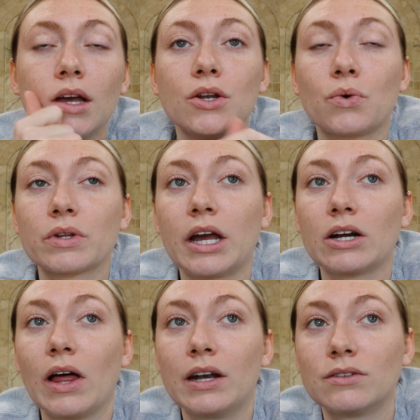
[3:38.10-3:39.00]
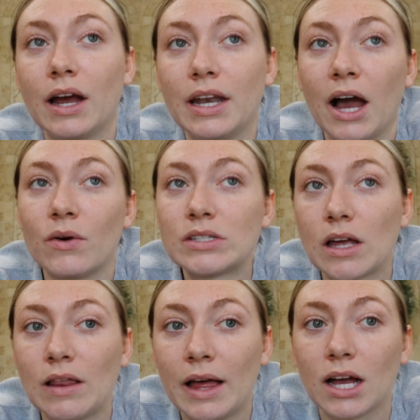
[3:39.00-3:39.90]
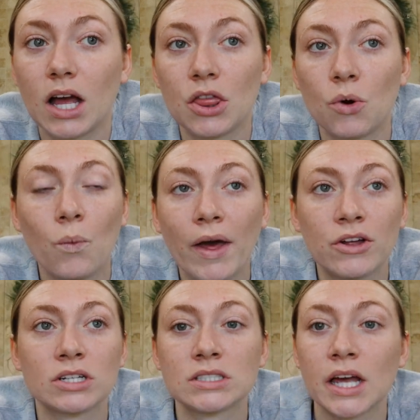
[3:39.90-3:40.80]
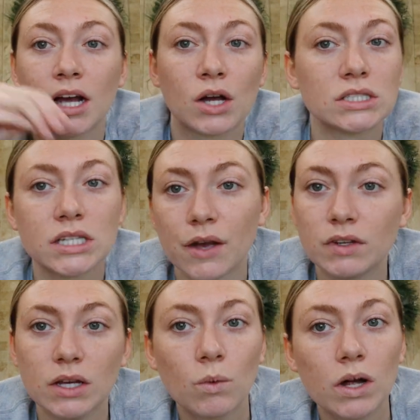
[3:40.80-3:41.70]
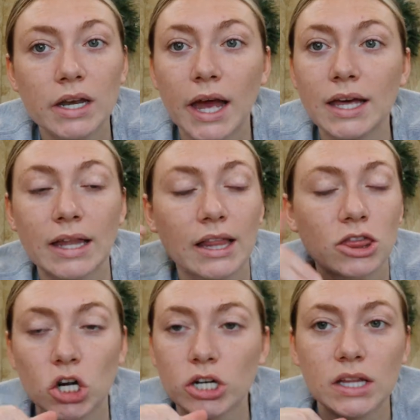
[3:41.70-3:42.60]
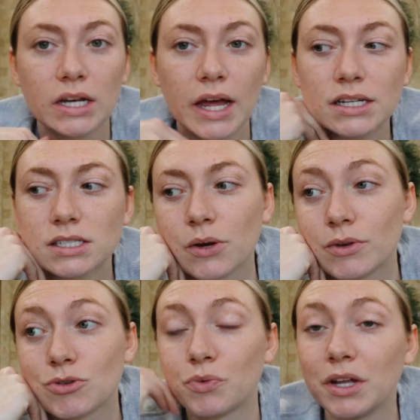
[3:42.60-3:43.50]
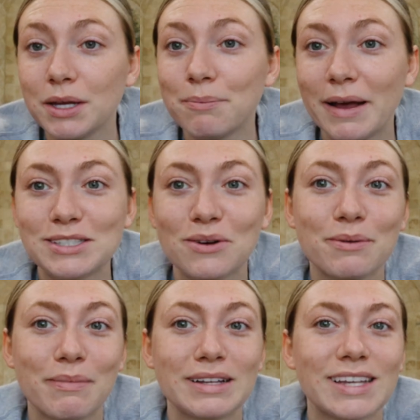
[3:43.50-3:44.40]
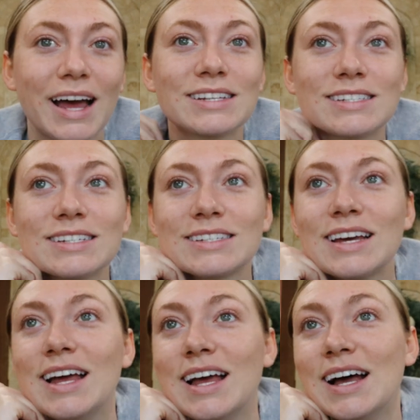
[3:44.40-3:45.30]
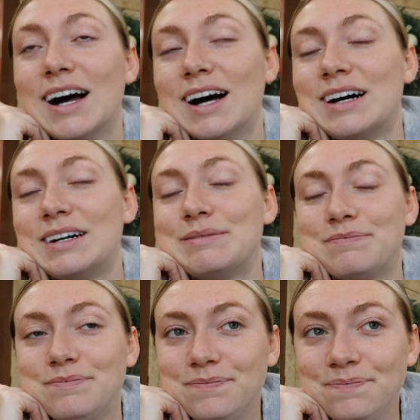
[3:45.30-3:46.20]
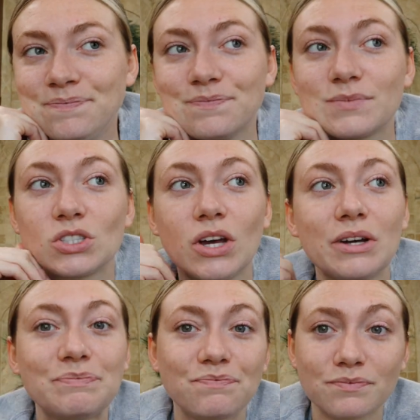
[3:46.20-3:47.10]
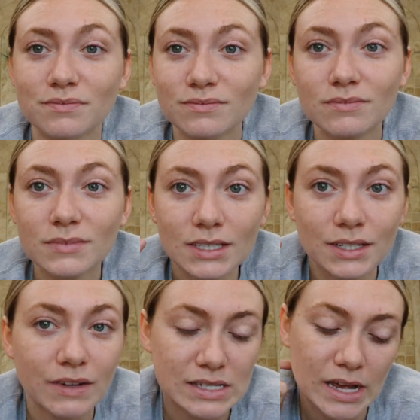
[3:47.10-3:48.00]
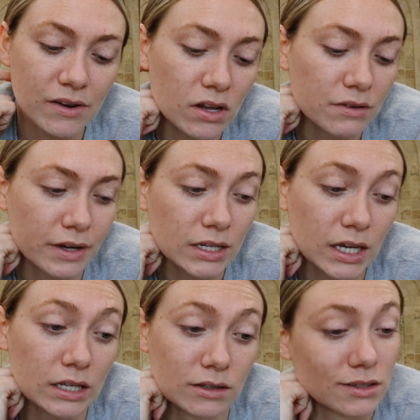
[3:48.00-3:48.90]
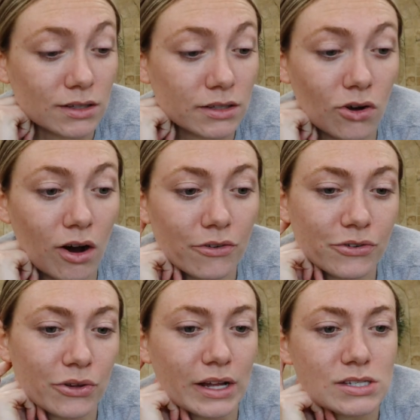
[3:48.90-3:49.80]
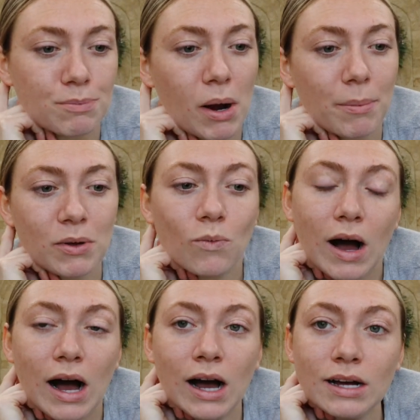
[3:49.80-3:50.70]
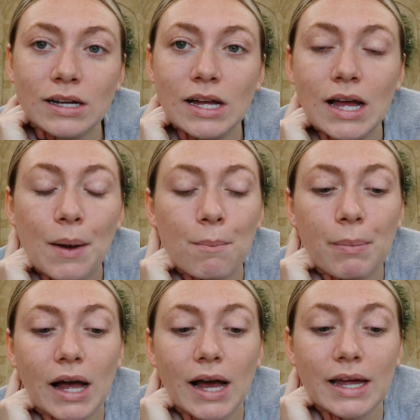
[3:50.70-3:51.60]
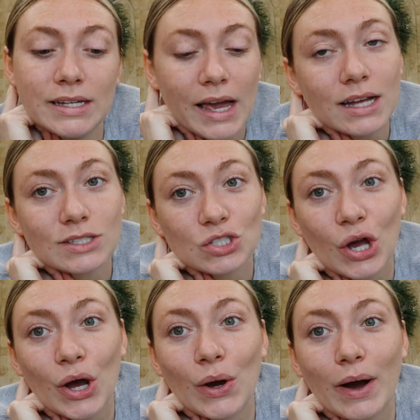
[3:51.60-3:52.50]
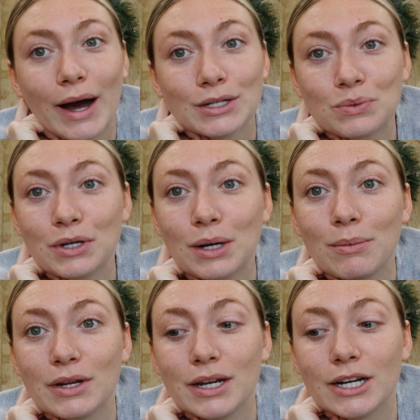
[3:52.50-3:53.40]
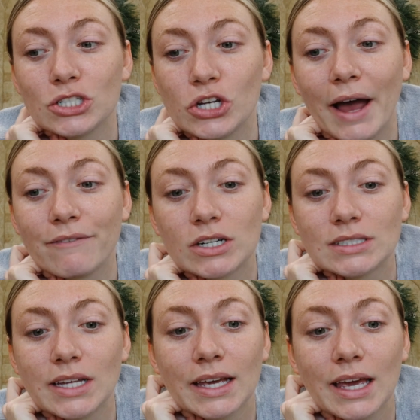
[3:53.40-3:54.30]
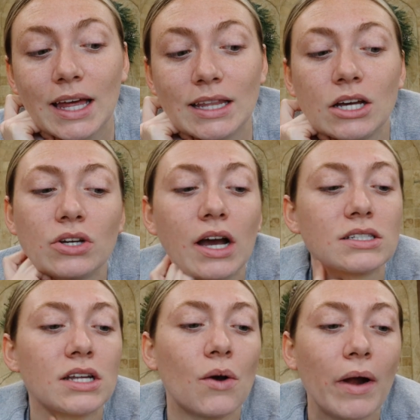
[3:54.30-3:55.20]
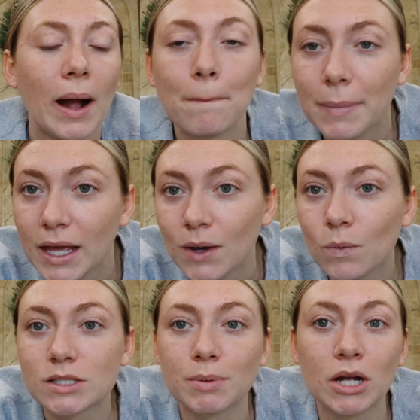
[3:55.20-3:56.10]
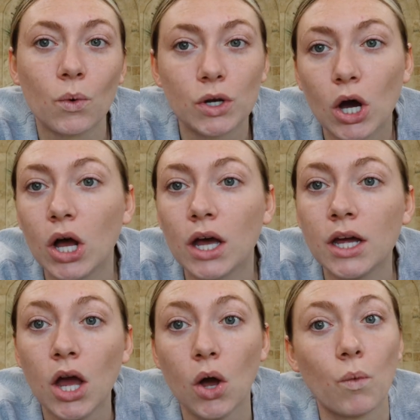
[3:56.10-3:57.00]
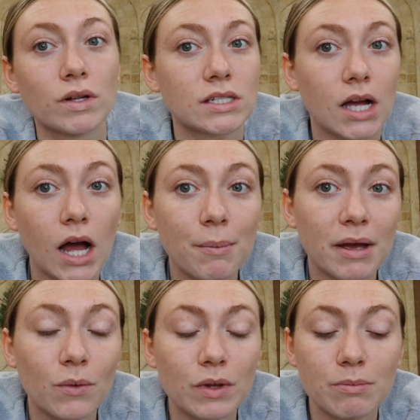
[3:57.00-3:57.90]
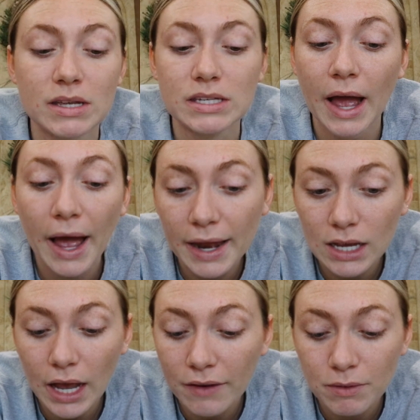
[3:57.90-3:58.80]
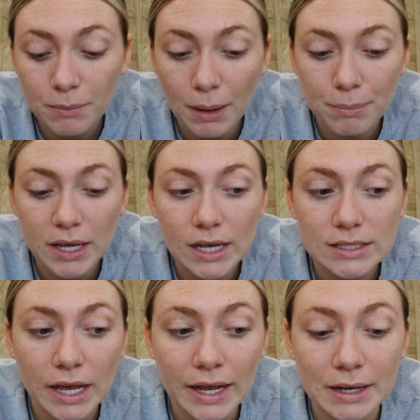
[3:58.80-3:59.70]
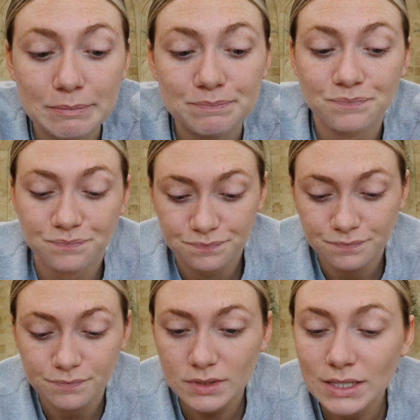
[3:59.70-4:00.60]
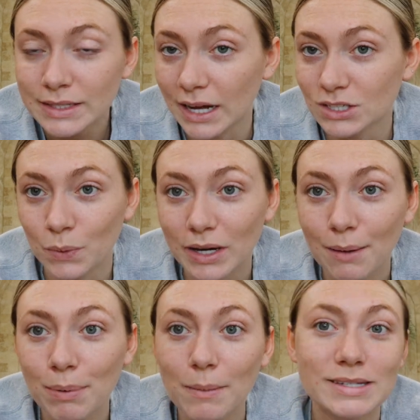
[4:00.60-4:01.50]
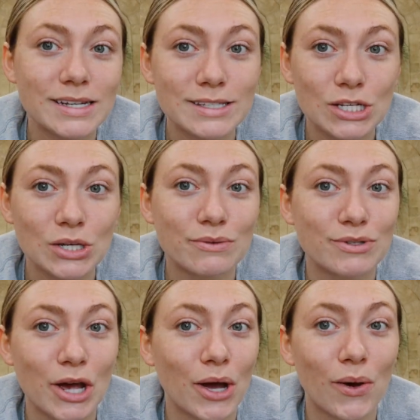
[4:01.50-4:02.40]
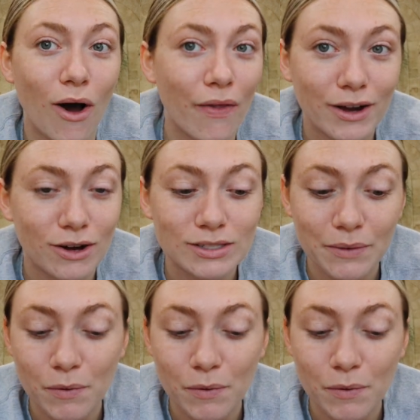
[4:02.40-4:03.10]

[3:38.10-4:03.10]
In North Carolina right now, it's like the weather is like 70 one day and like 30 the next. So it's really messing with my sinuses. So if I sound a little funky and look a little awful, that's probably why. But yeah, so I just want to come on here, chat for a second, let you guys know where I've been, what's been going on, what's coming with Miss Haddie having puppies. And yeah, so we're going to have puppies again soon. So all that content